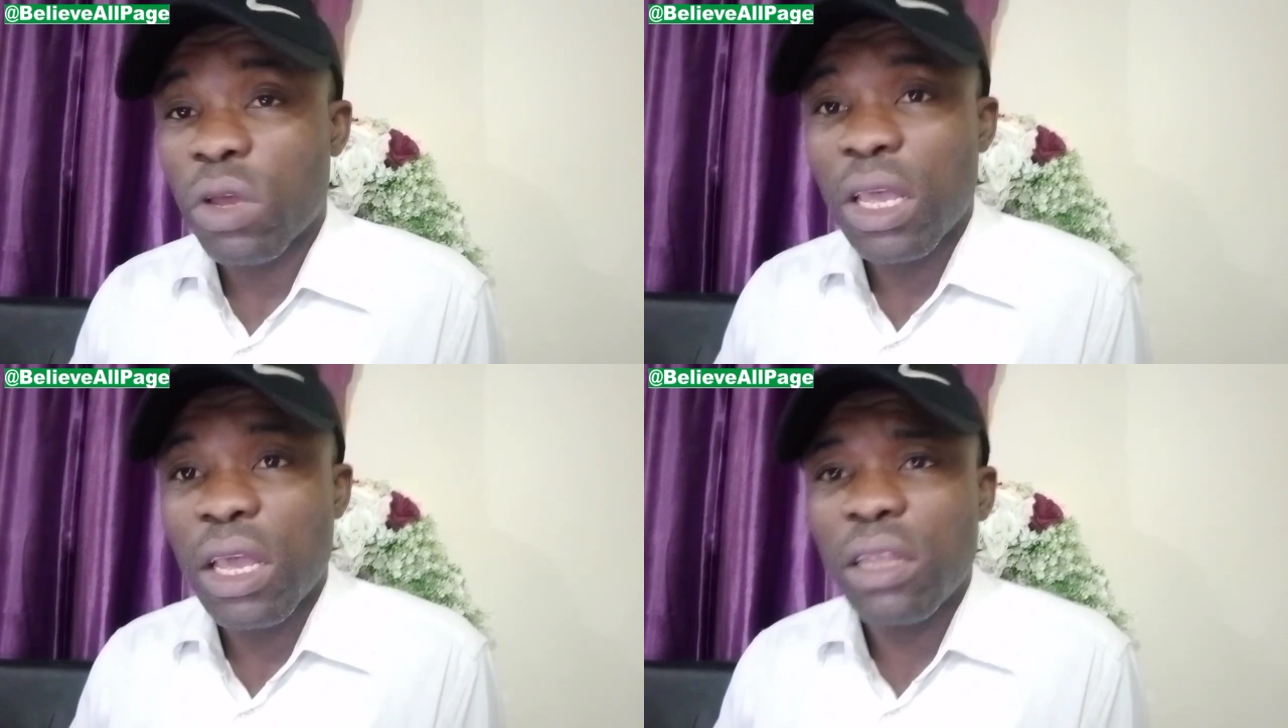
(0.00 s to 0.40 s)

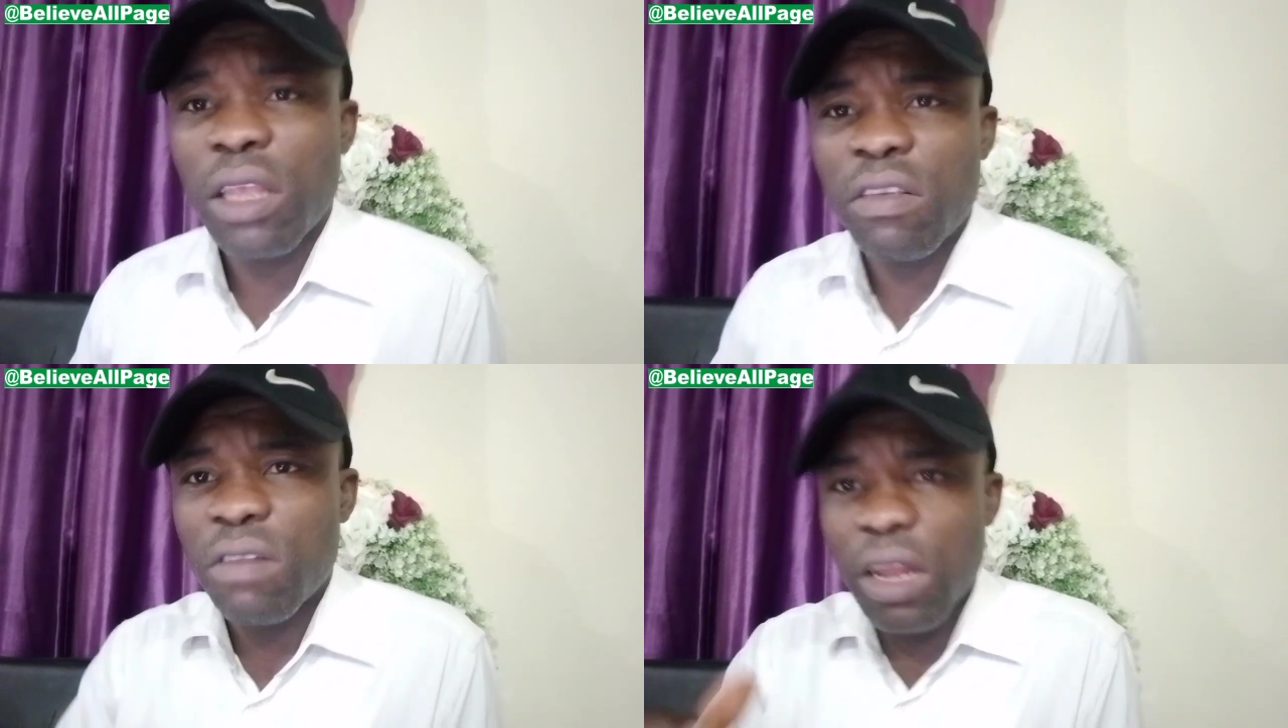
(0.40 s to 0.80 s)
okay,
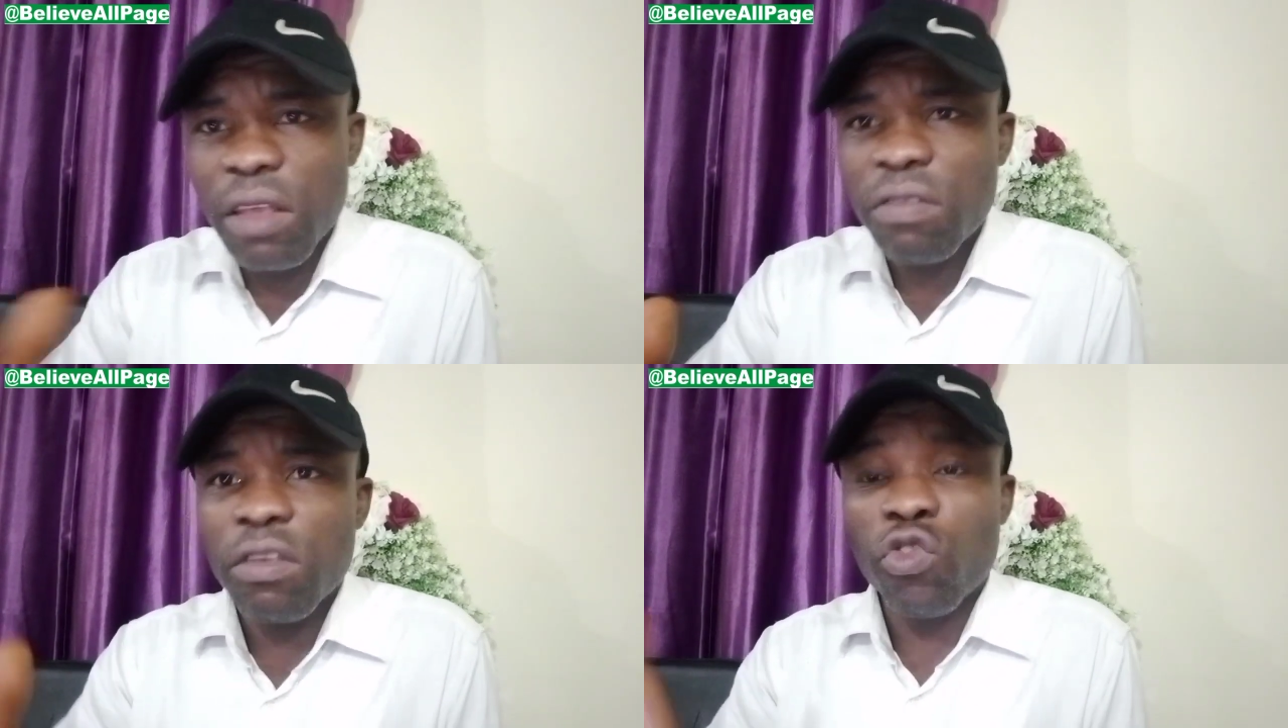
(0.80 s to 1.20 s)
this
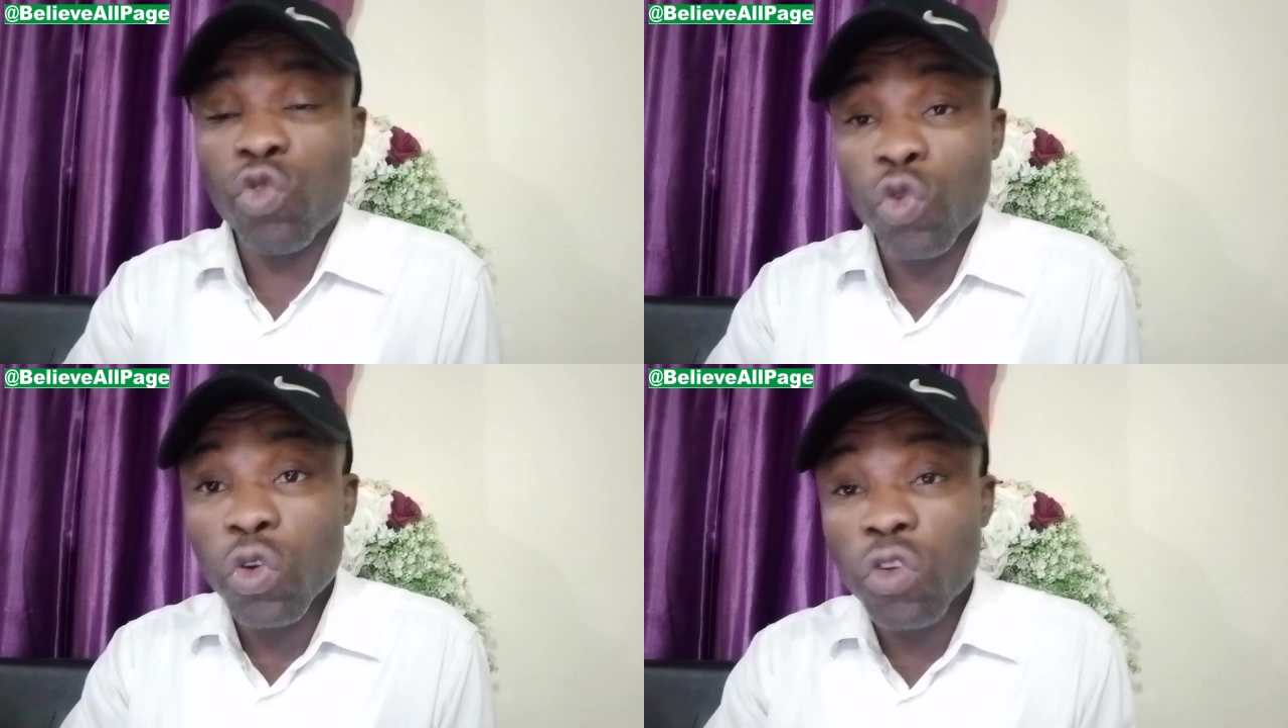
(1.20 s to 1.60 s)
list
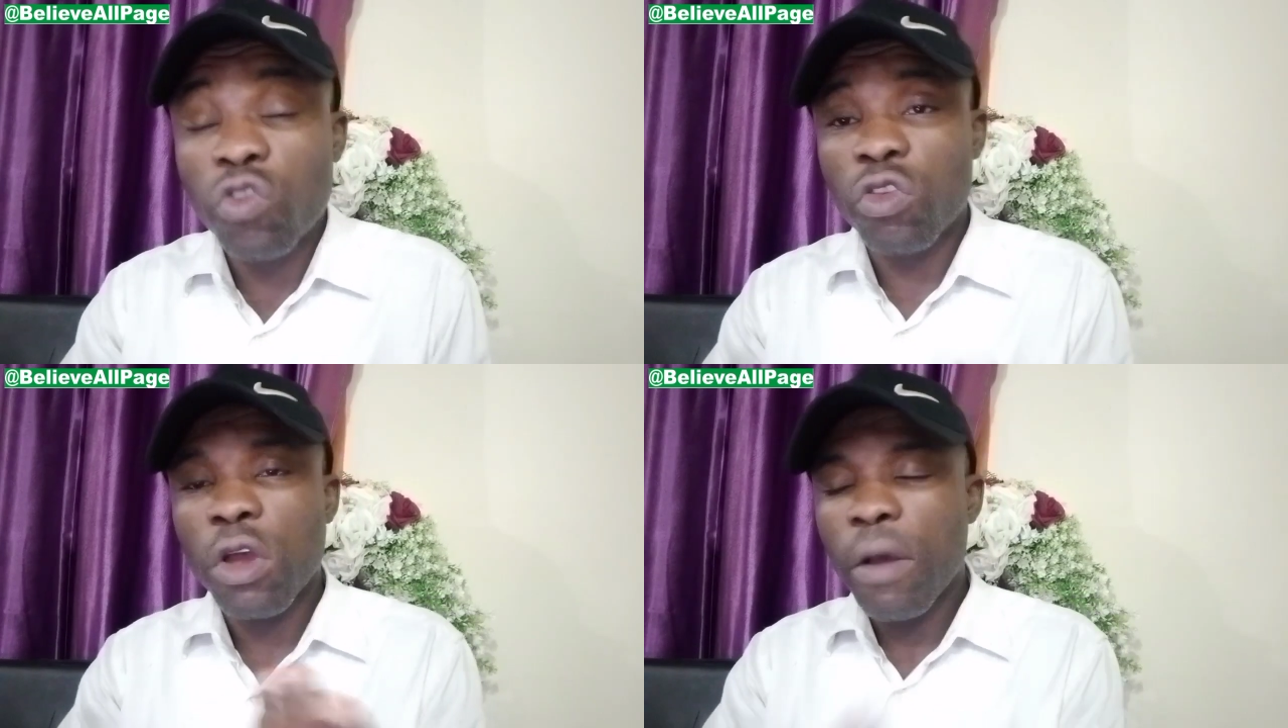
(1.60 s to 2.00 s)
is
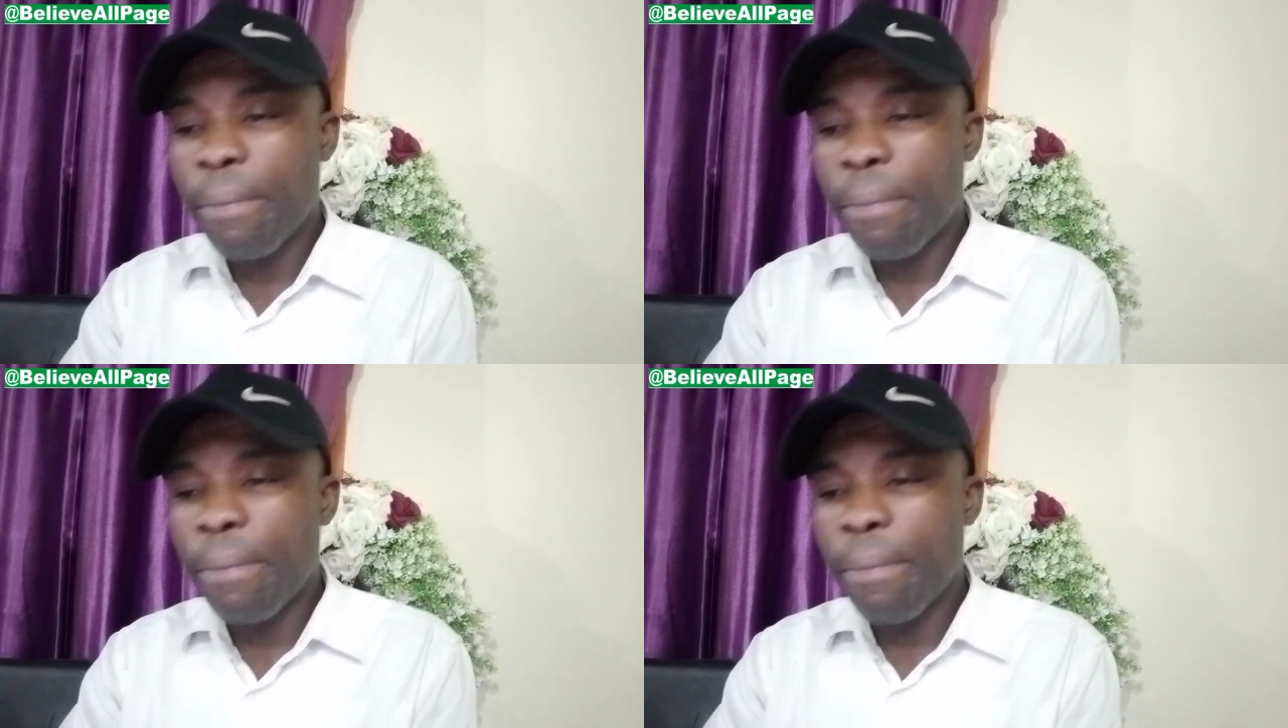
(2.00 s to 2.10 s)
good.